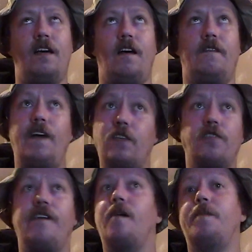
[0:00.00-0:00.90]

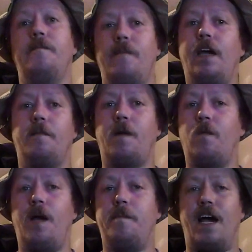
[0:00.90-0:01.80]
Eventually I'll be making my
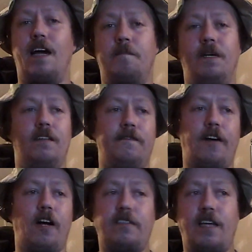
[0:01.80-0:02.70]
way back, but
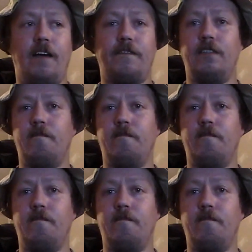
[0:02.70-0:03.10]
first I have to